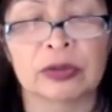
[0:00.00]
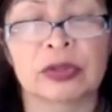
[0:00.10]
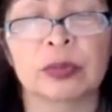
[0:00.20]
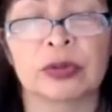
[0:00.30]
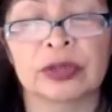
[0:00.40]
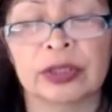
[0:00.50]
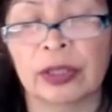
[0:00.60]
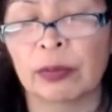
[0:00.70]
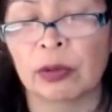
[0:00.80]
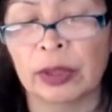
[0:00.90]
per
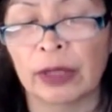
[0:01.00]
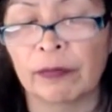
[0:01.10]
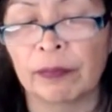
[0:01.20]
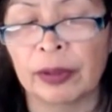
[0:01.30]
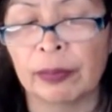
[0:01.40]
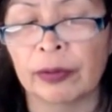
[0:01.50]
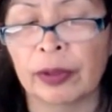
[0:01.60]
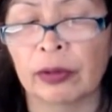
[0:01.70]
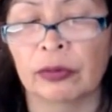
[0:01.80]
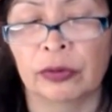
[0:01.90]
se, but we have people
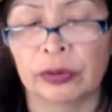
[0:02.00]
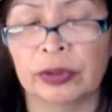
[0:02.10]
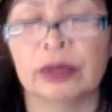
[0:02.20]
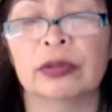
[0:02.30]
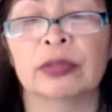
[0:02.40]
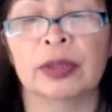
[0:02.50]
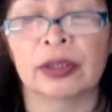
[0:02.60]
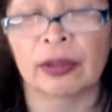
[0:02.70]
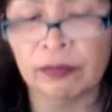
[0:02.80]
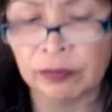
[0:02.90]
that are learning to
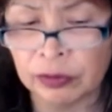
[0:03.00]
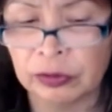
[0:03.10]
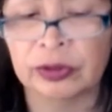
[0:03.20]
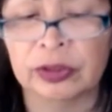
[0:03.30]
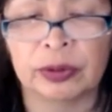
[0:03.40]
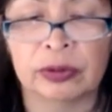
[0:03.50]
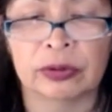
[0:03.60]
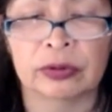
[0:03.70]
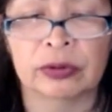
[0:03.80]
become fluent speakers